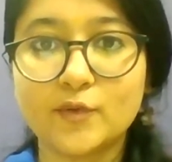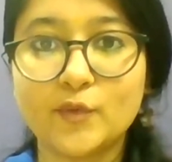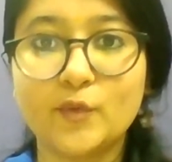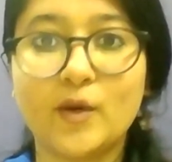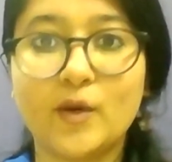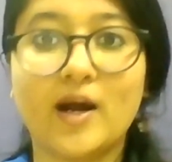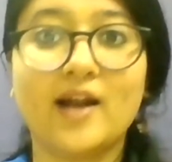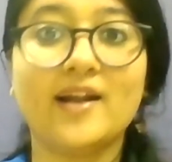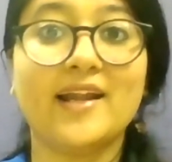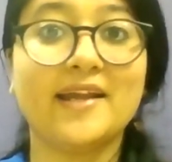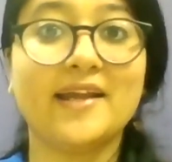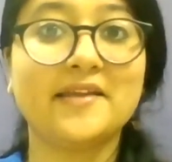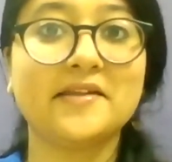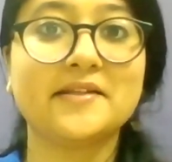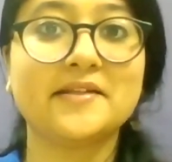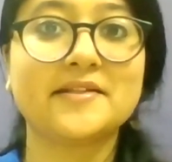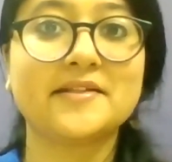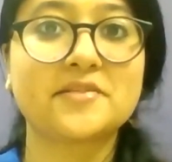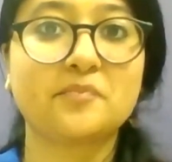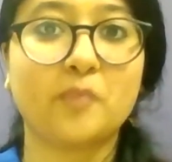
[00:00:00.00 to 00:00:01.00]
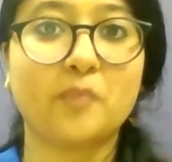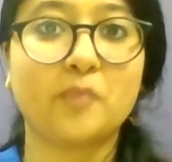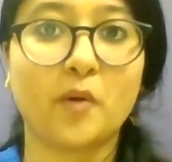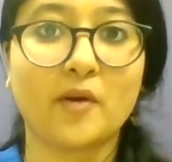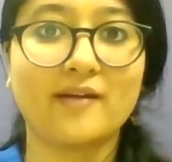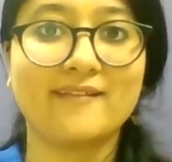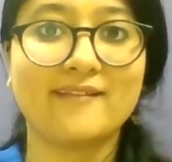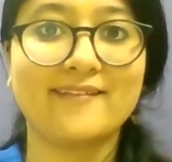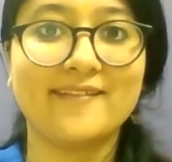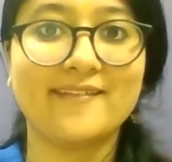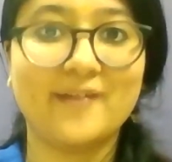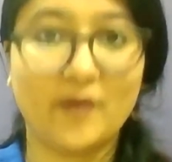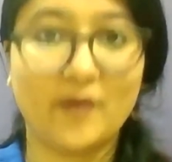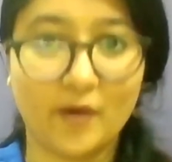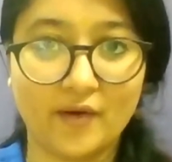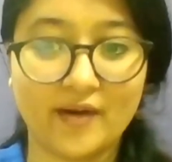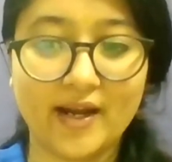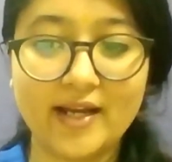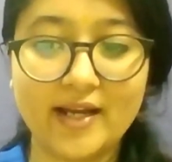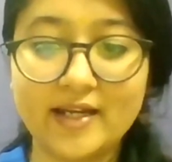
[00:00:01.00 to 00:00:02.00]
who are liking this book.
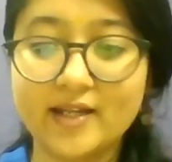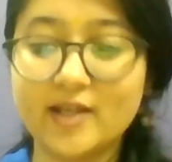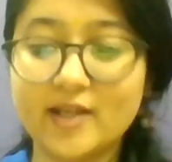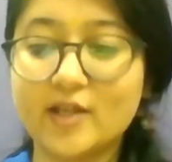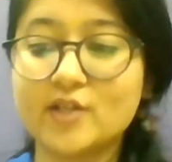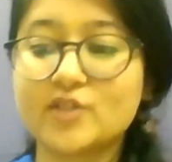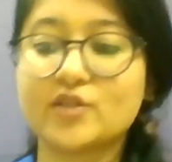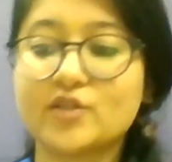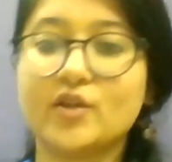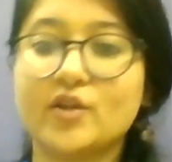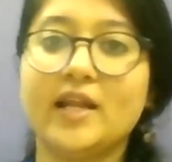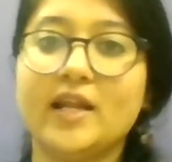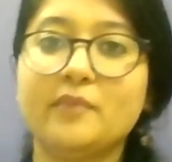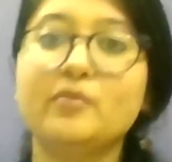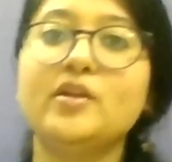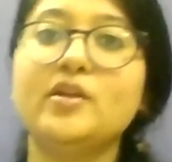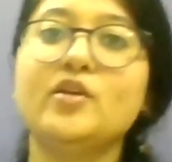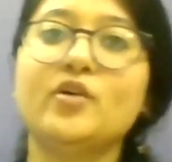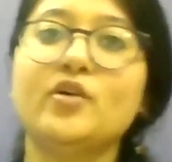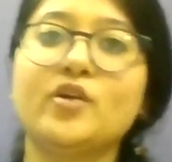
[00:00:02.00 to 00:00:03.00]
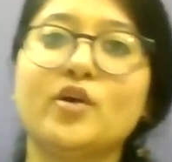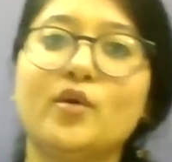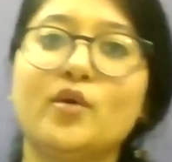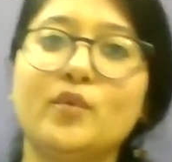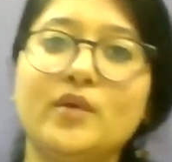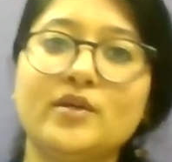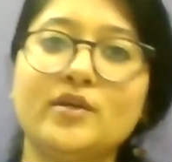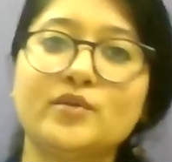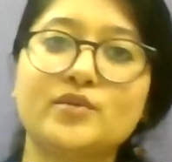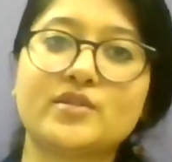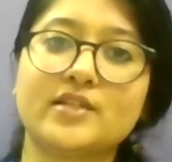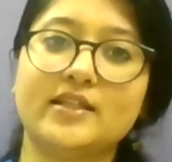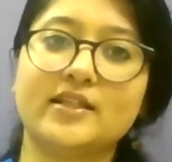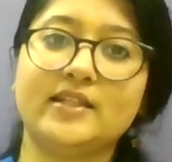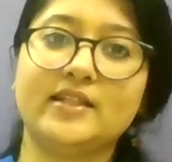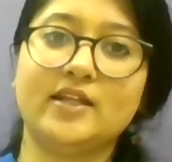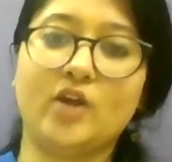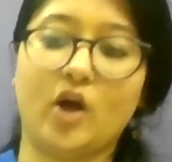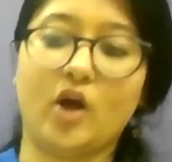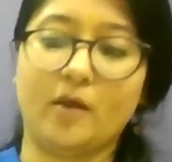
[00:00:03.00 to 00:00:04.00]
All right. So let me know your views
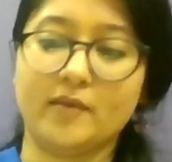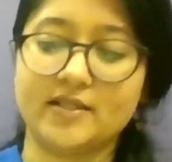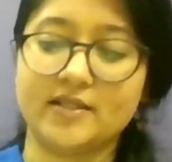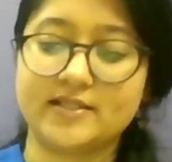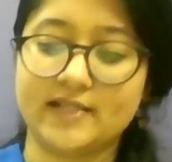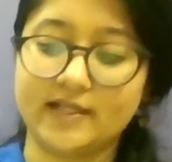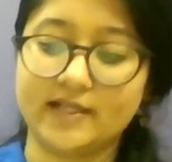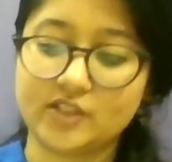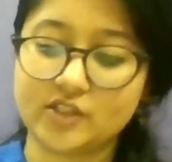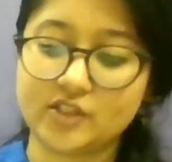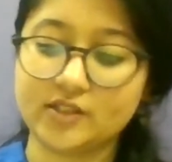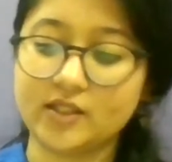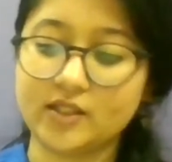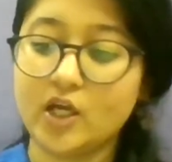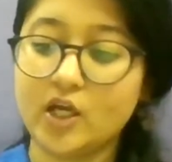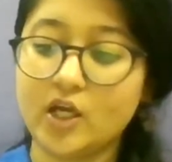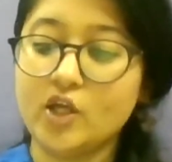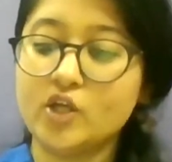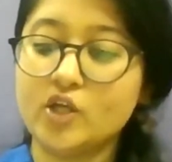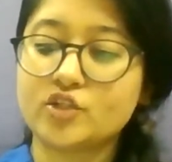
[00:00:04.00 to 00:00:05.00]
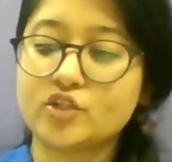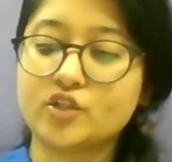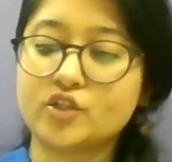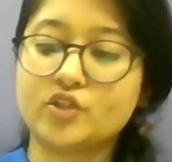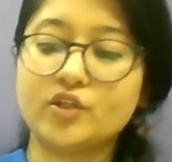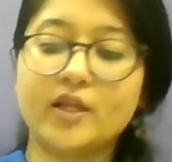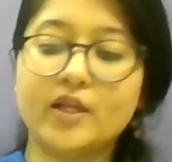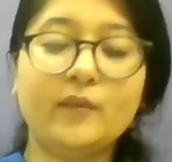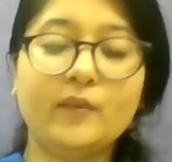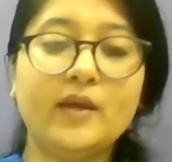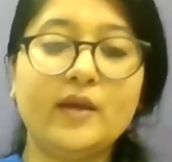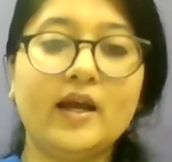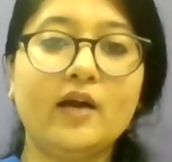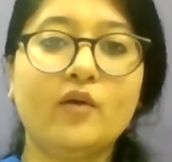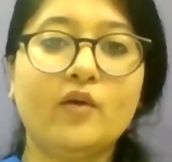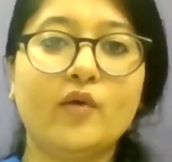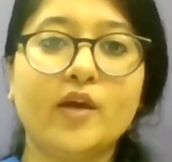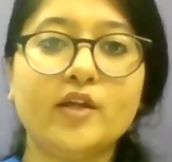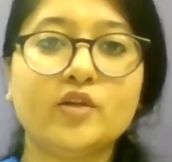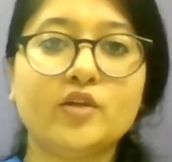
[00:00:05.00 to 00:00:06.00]
in the comment section. So today we
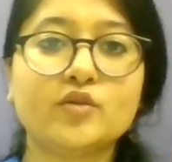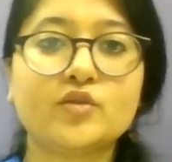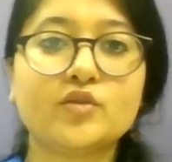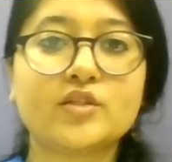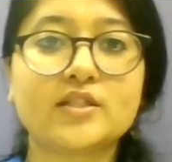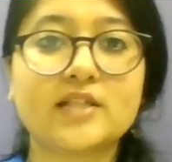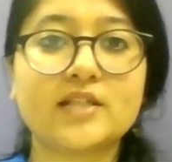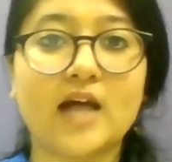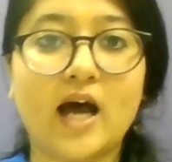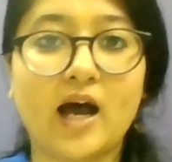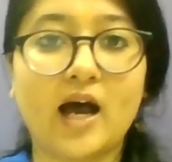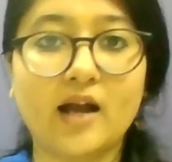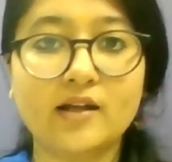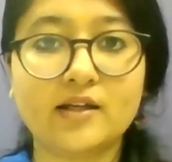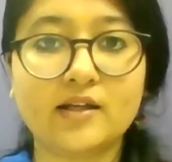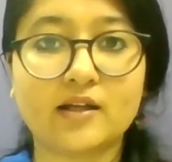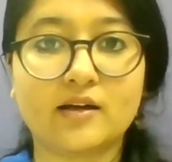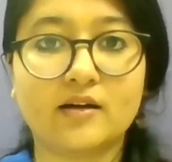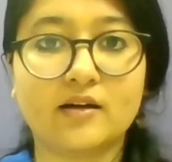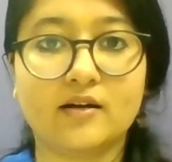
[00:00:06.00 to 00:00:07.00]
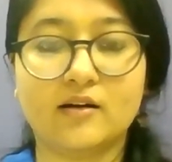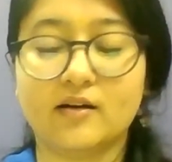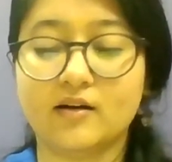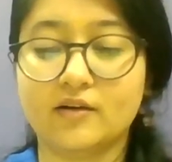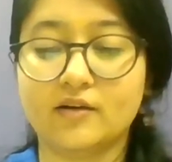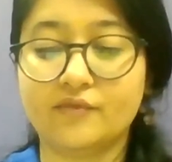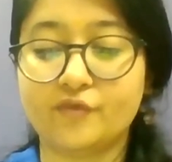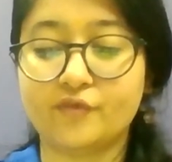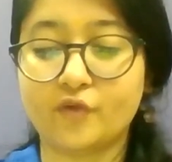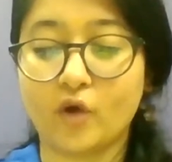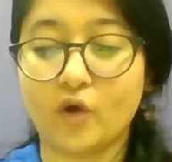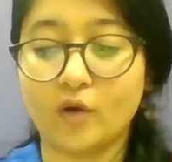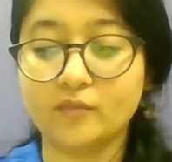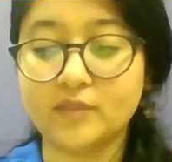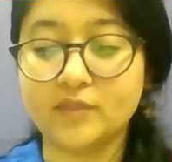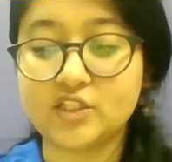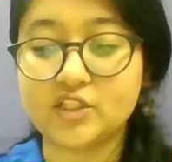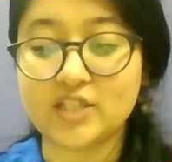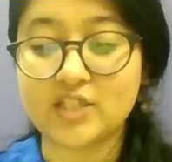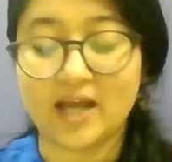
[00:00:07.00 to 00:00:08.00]
are going to start
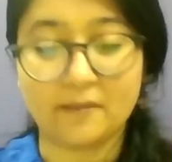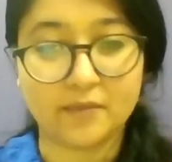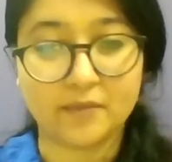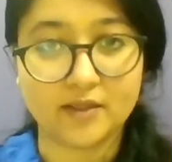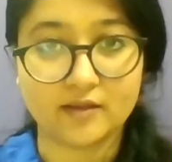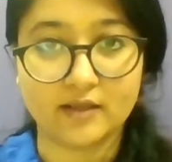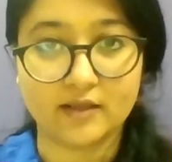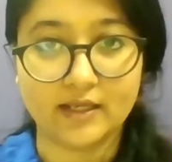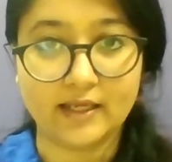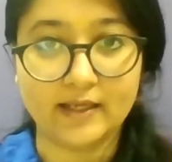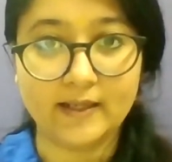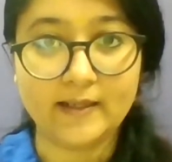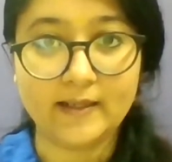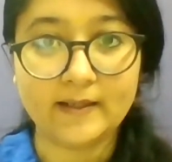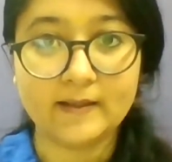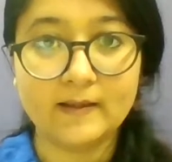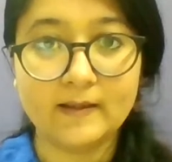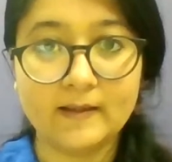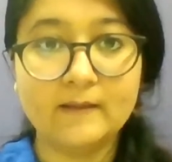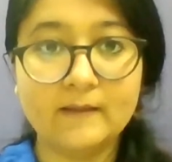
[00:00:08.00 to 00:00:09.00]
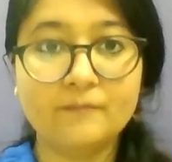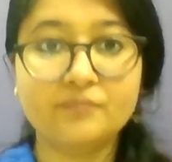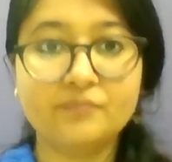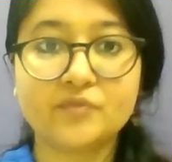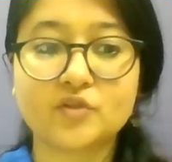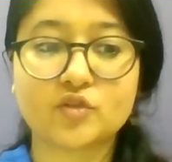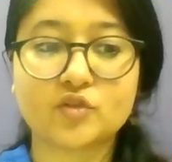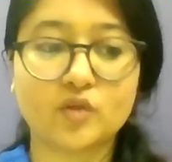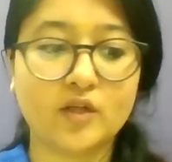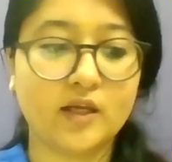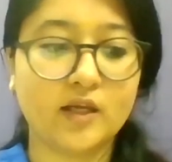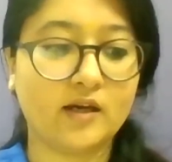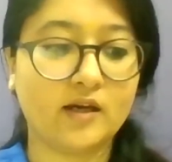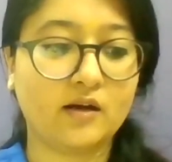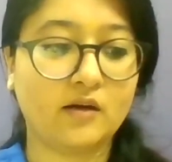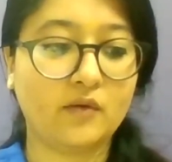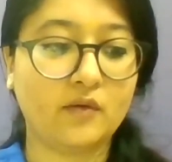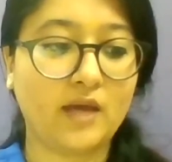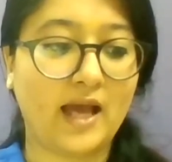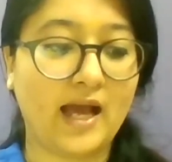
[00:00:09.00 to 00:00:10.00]
from the chapter 8. So
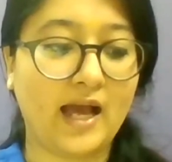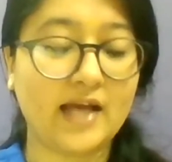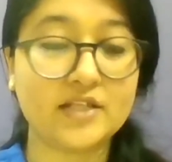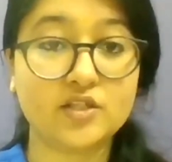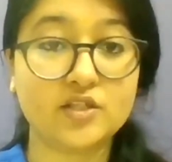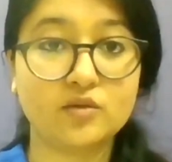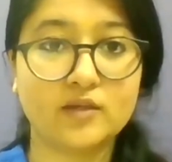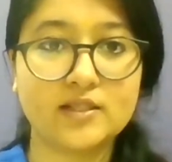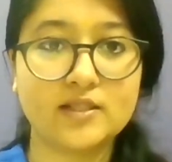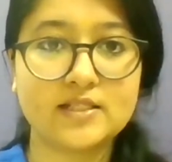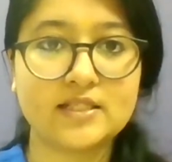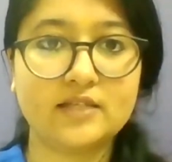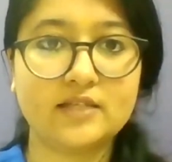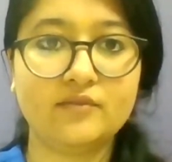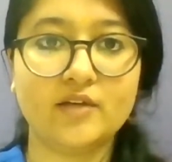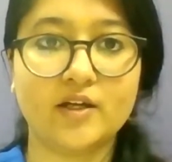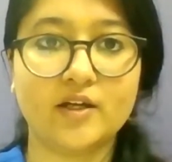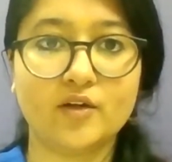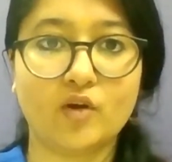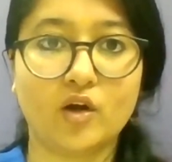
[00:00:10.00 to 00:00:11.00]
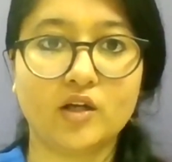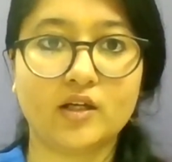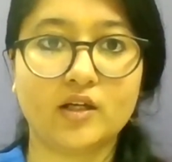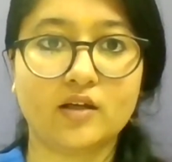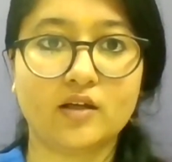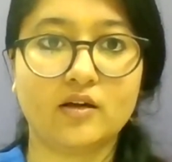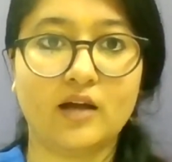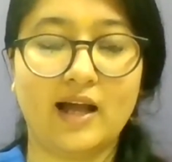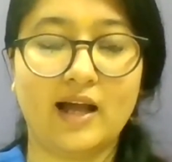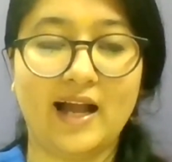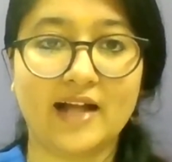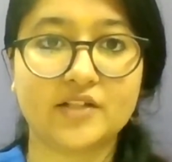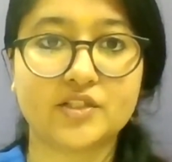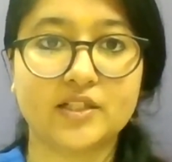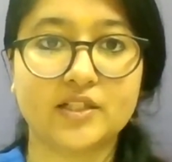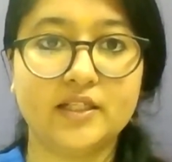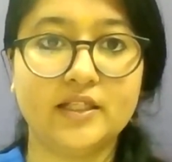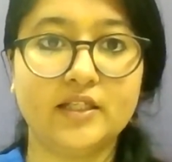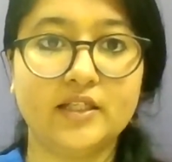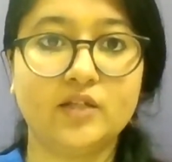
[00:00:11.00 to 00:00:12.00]
as you can see, we are not
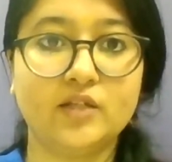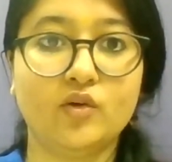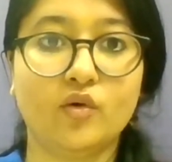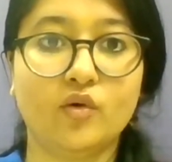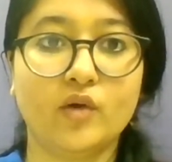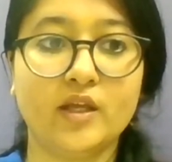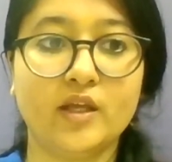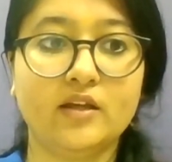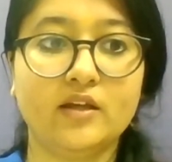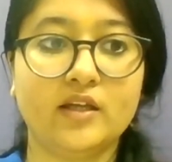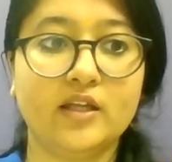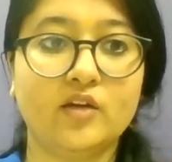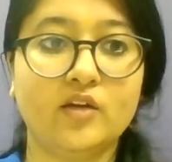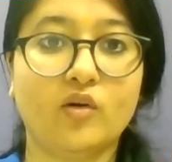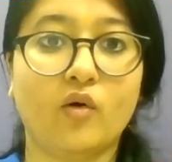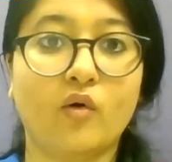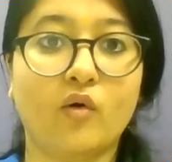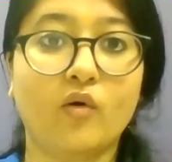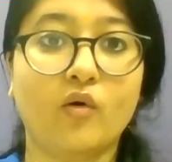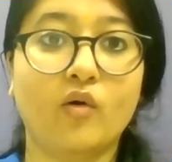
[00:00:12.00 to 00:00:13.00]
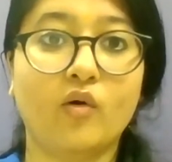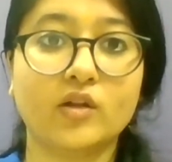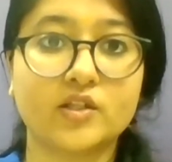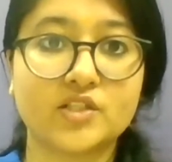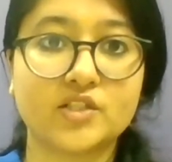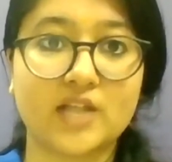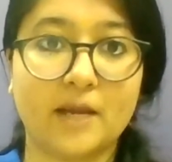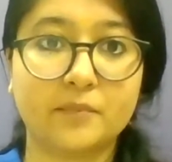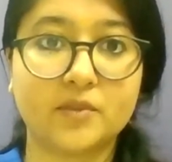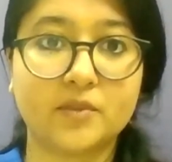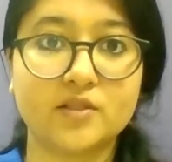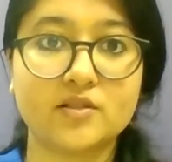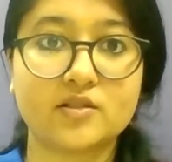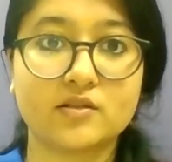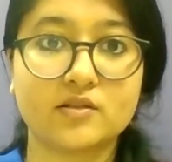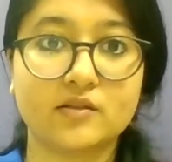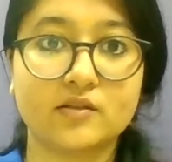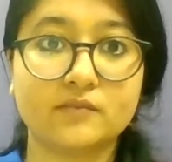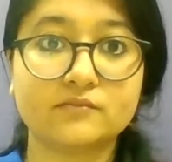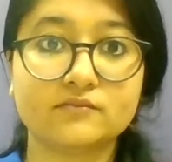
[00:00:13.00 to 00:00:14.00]
actually going in all the
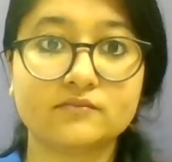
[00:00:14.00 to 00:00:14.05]
chapters.